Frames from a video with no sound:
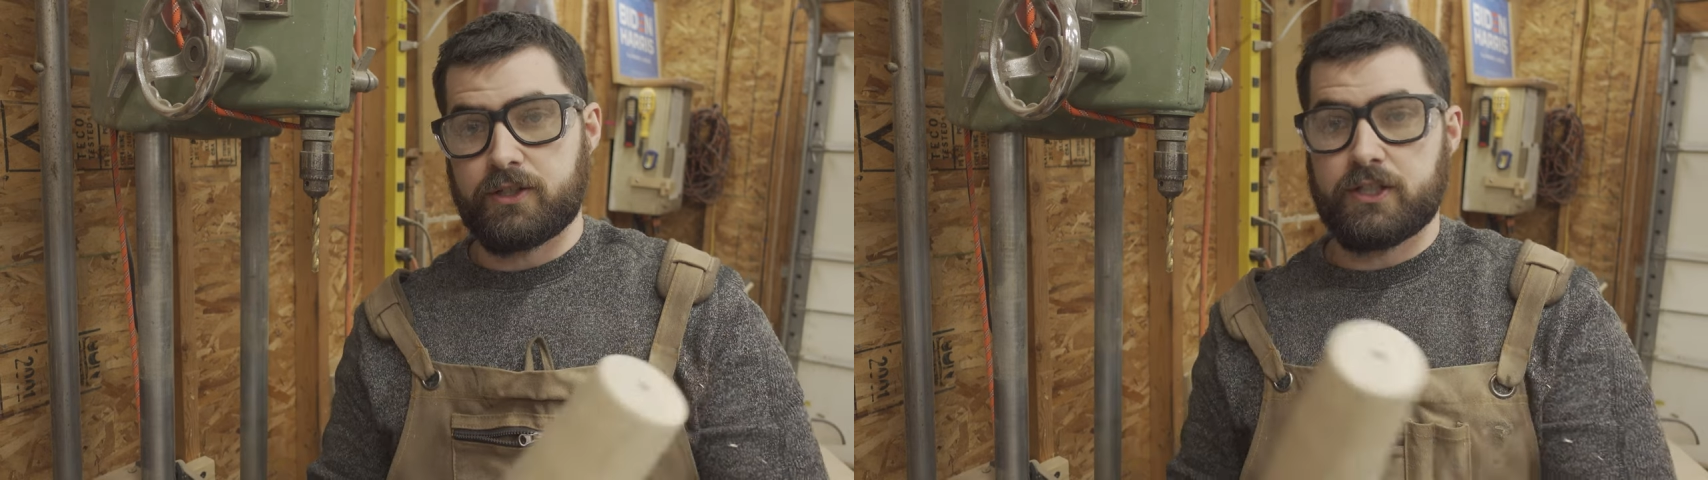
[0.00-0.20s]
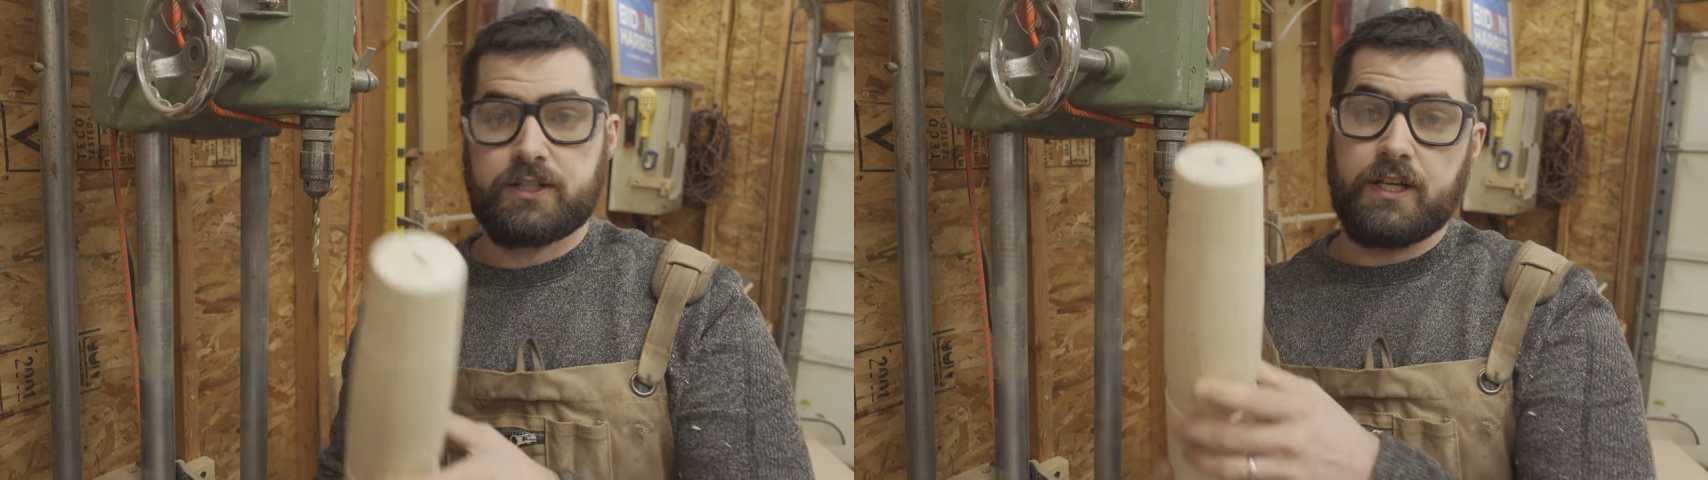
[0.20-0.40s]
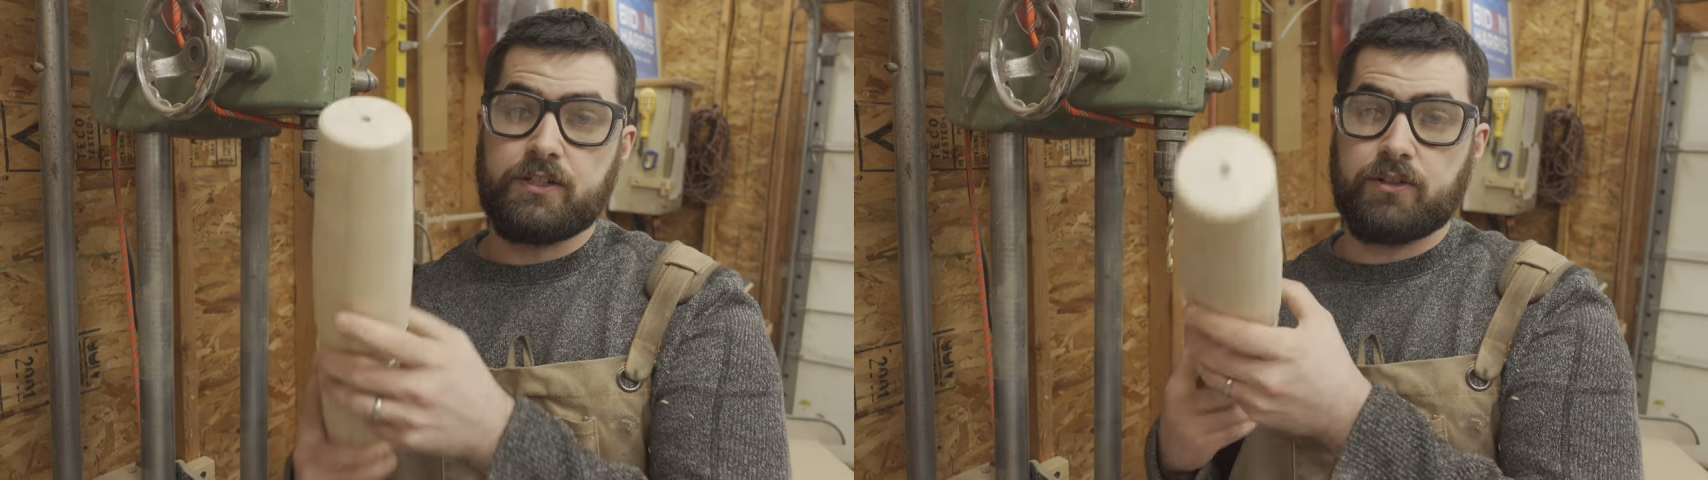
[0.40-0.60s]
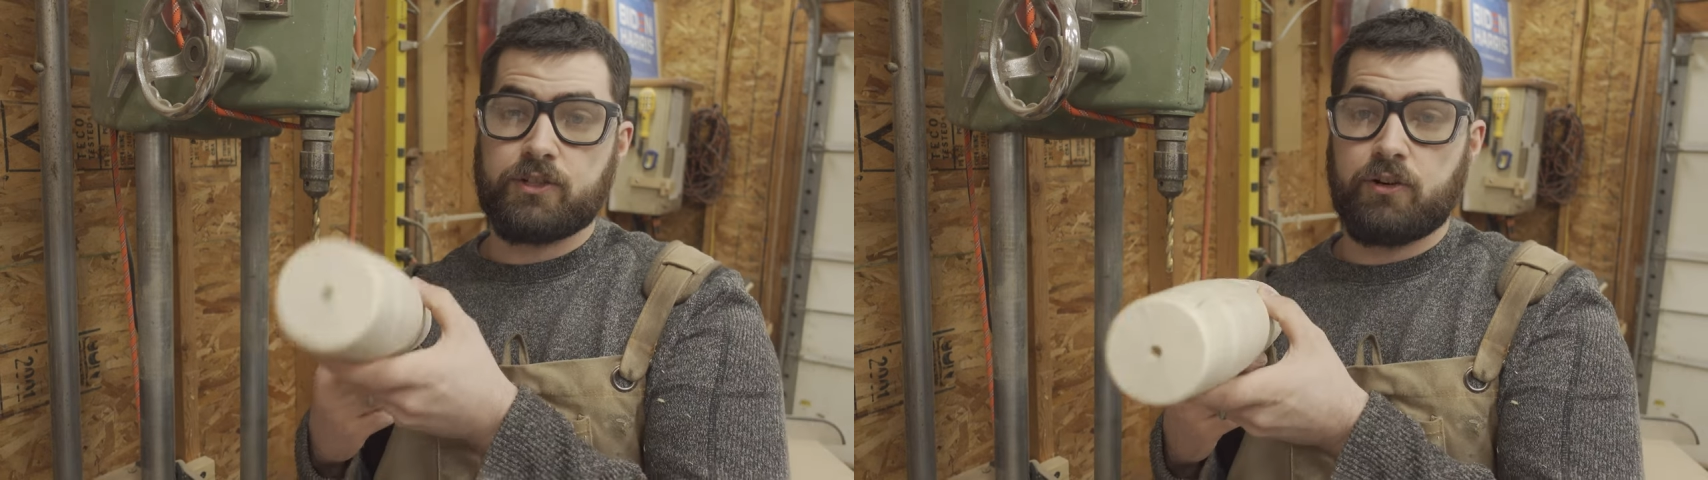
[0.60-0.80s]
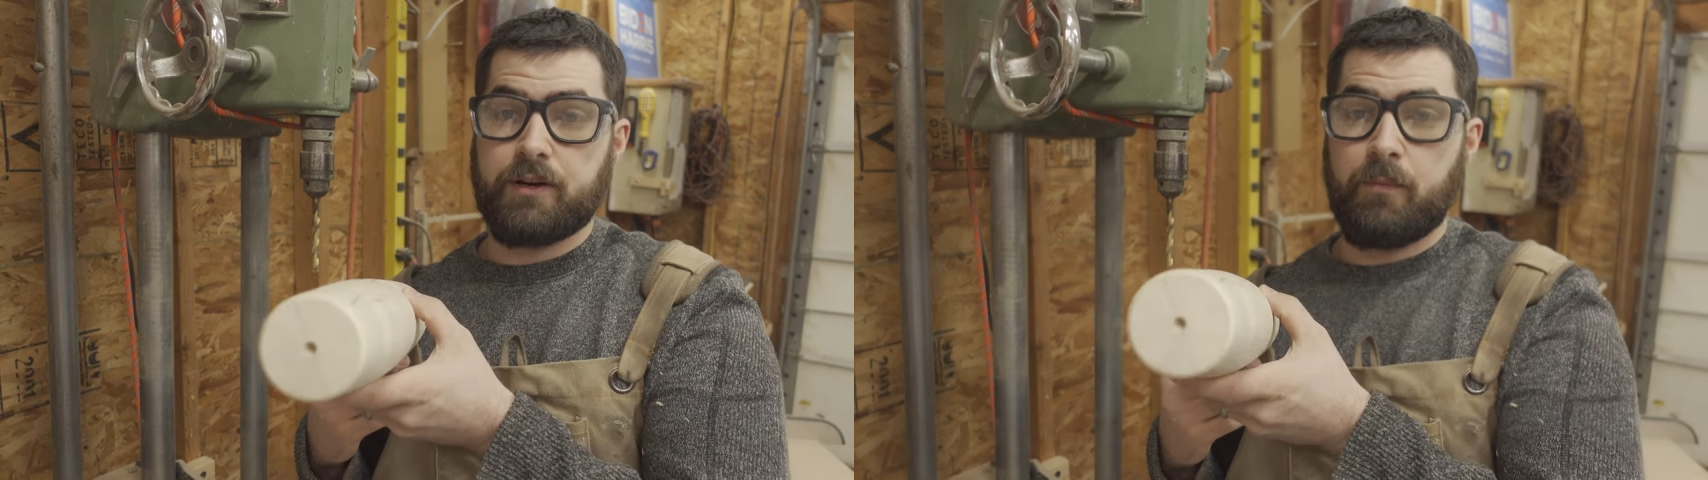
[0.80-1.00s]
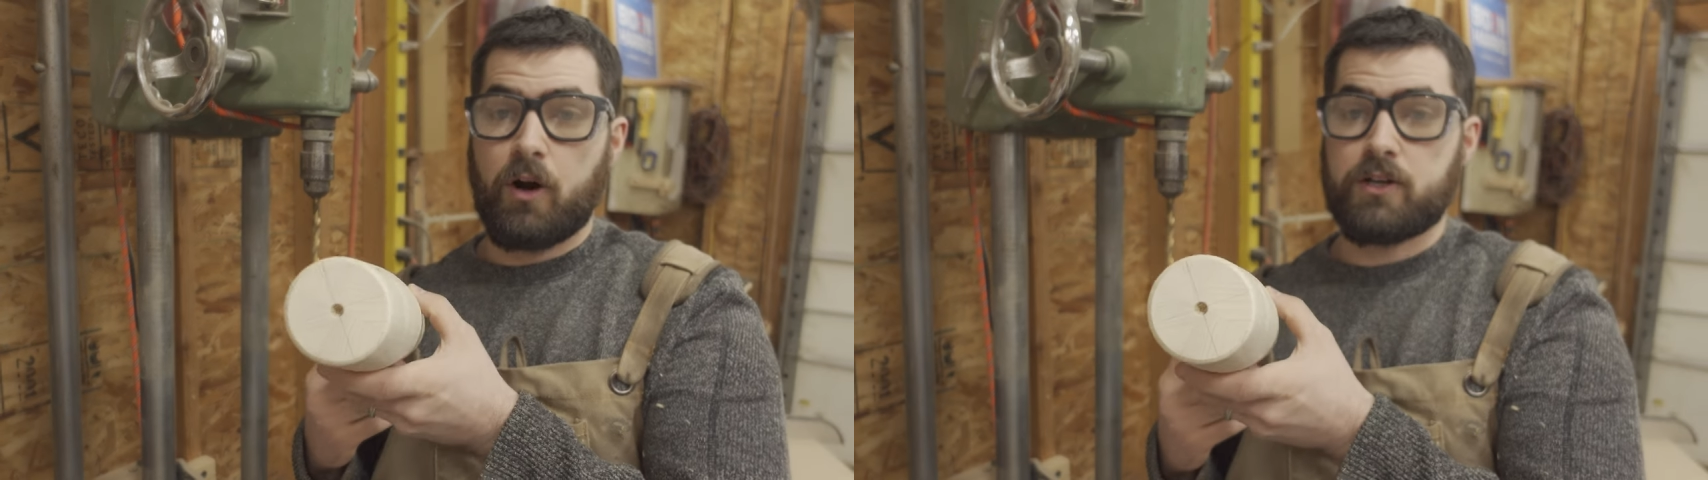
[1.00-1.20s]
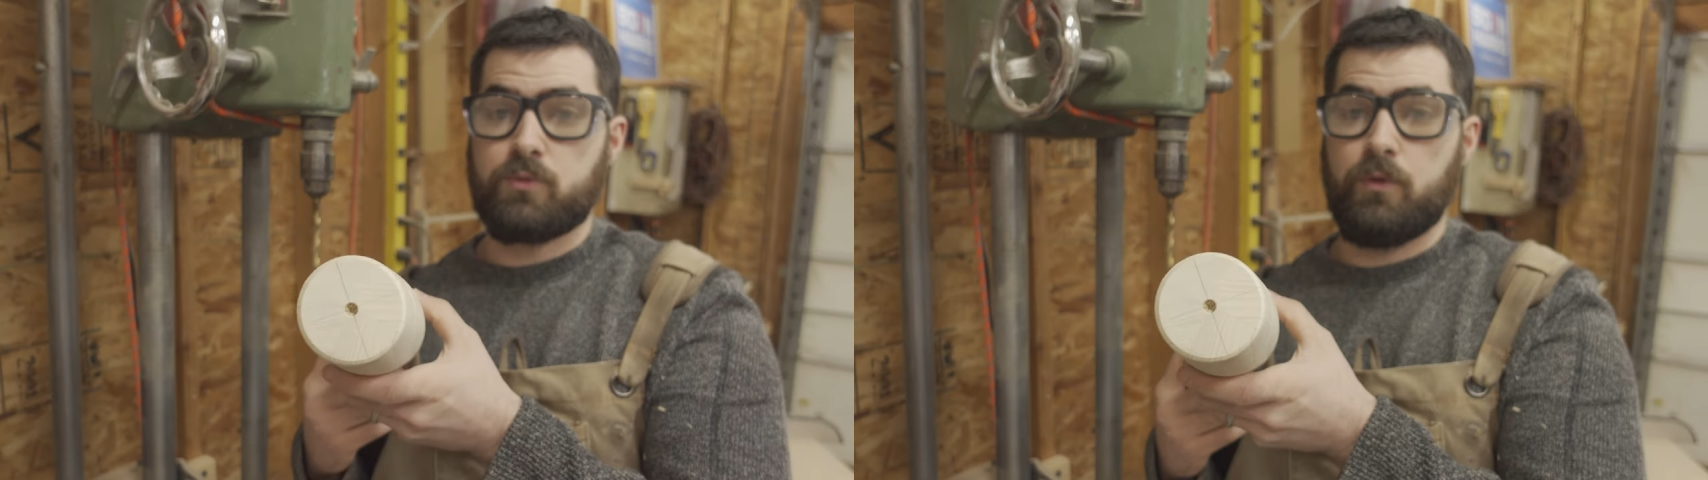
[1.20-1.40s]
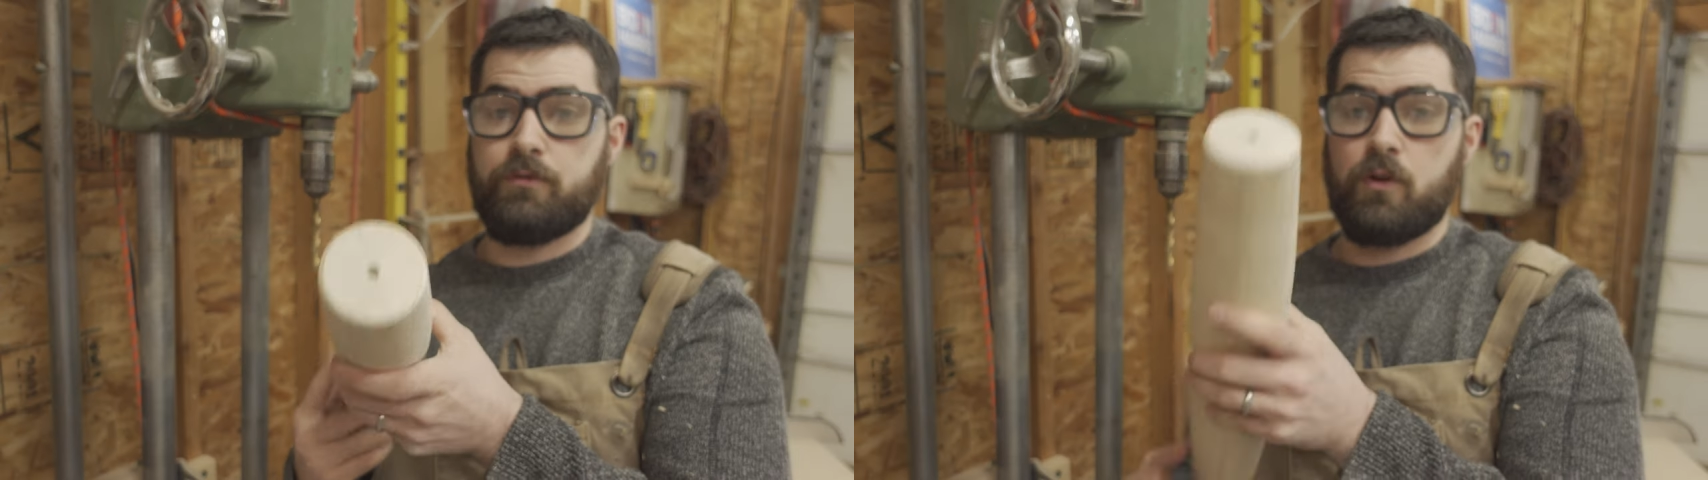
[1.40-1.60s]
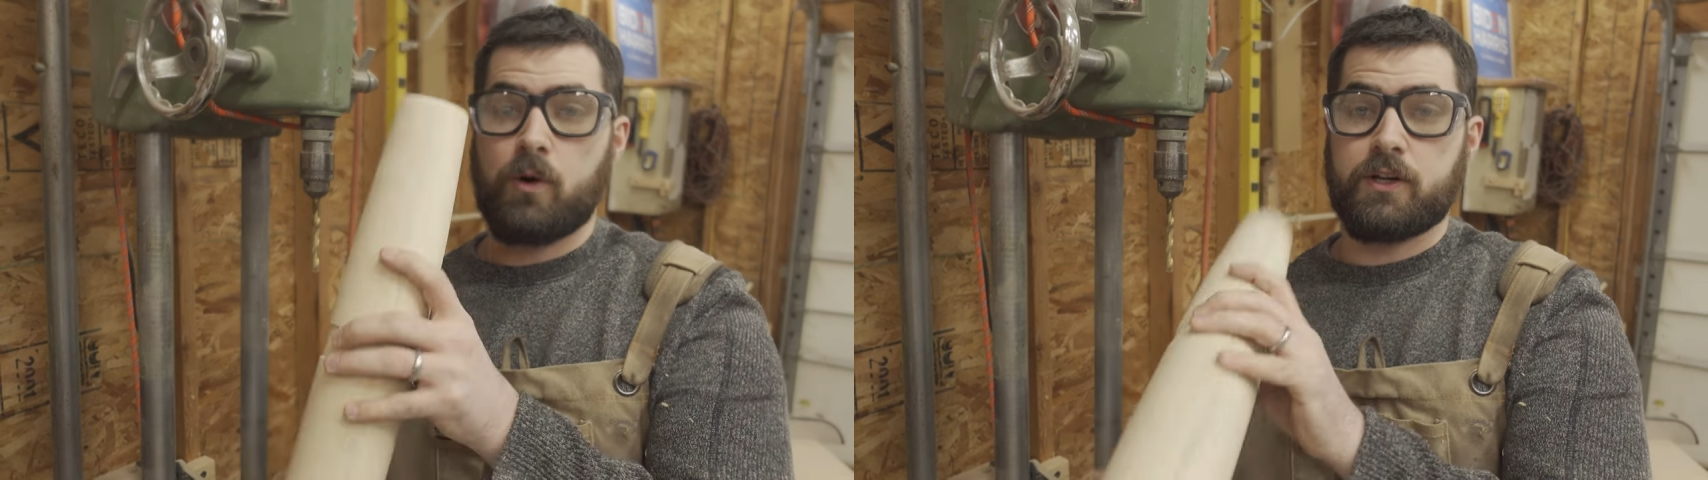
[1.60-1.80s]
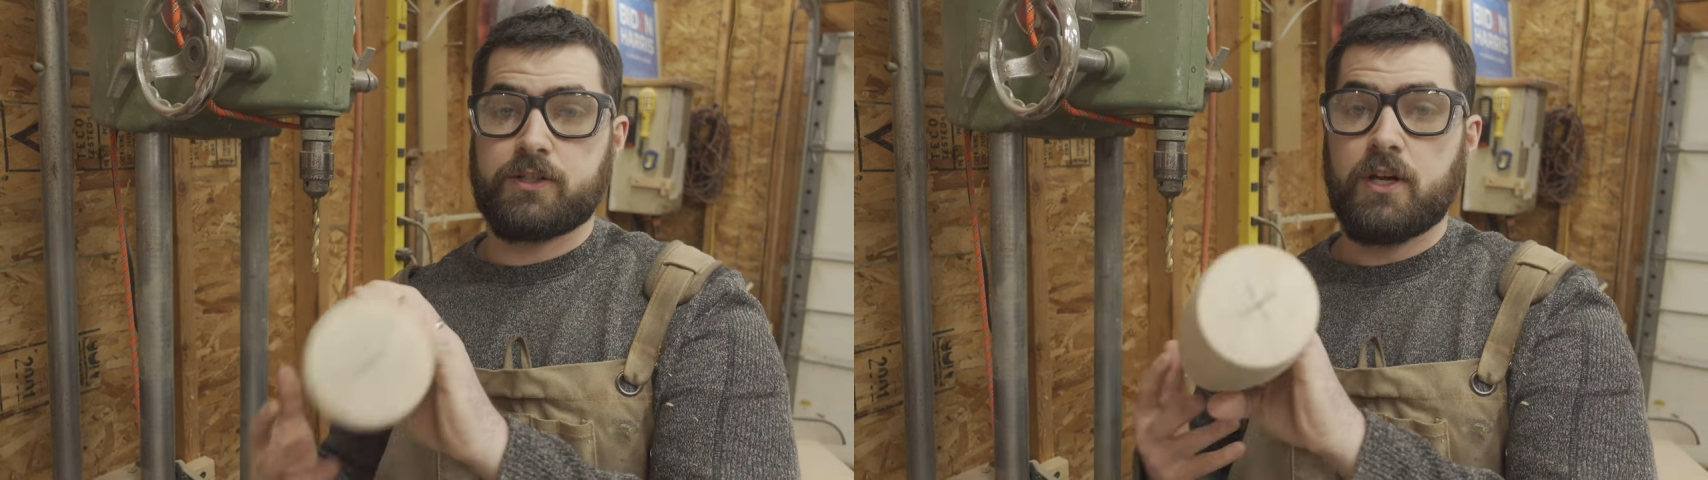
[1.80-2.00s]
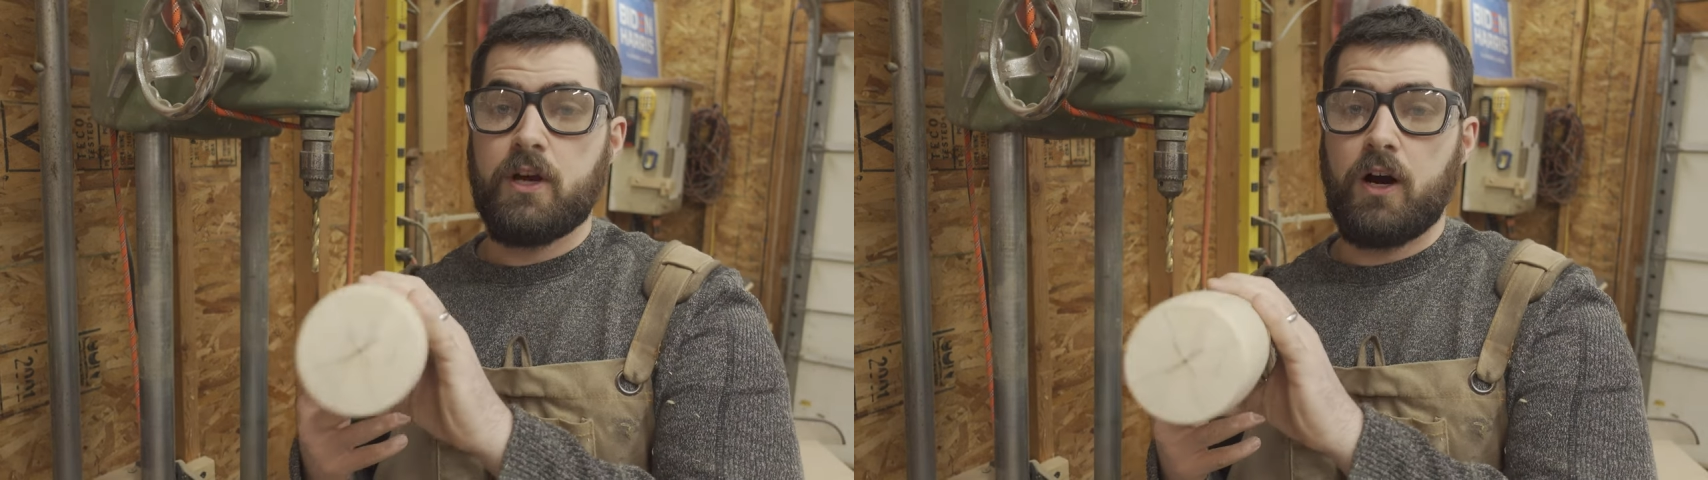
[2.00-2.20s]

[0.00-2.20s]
since center is already marked for us